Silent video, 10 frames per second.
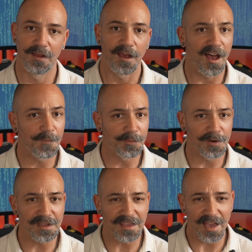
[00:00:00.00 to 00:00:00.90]
I've been
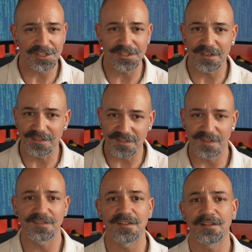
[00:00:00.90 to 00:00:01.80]
running Cachy
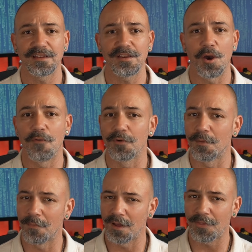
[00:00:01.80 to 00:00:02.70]
consistently over a
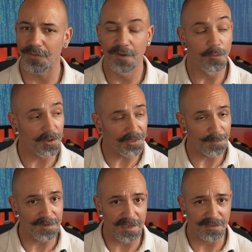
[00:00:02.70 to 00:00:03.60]
month with
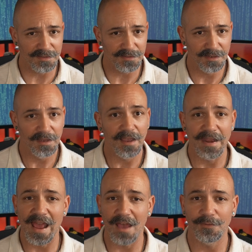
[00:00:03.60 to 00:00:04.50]
updates and
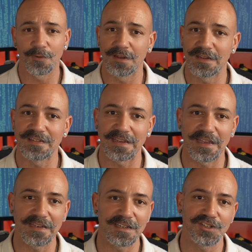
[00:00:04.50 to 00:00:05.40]
haven't run into
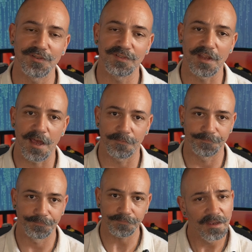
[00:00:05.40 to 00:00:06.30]
any issues yet.
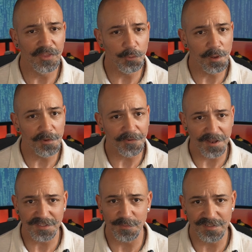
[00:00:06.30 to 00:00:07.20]
In the realm of
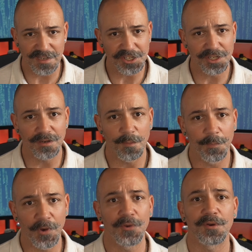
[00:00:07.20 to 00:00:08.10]
customization,
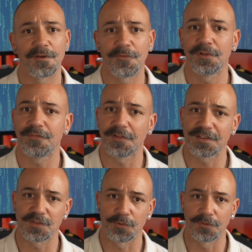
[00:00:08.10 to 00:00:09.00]
both are fully
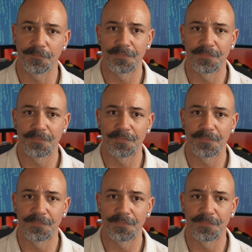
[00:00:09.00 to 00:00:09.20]
flexible.